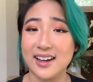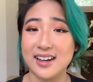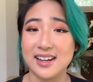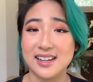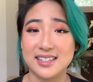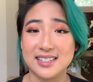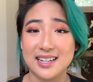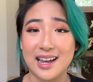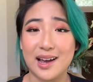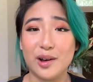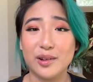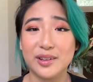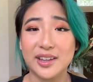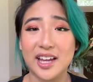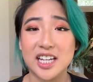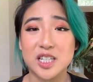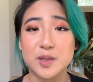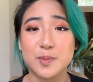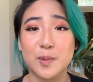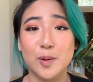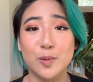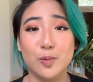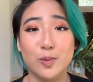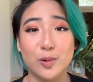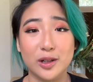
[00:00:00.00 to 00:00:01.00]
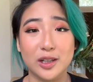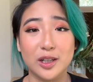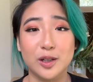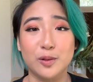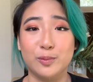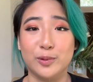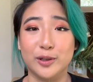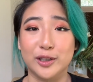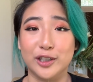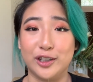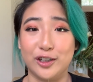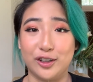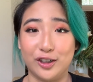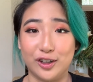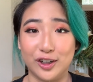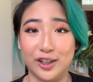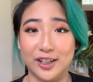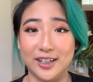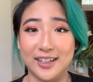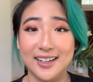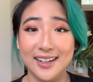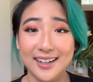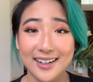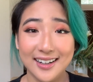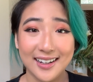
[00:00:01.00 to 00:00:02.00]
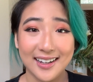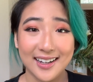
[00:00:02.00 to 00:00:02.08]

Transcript: His health has been really, really good.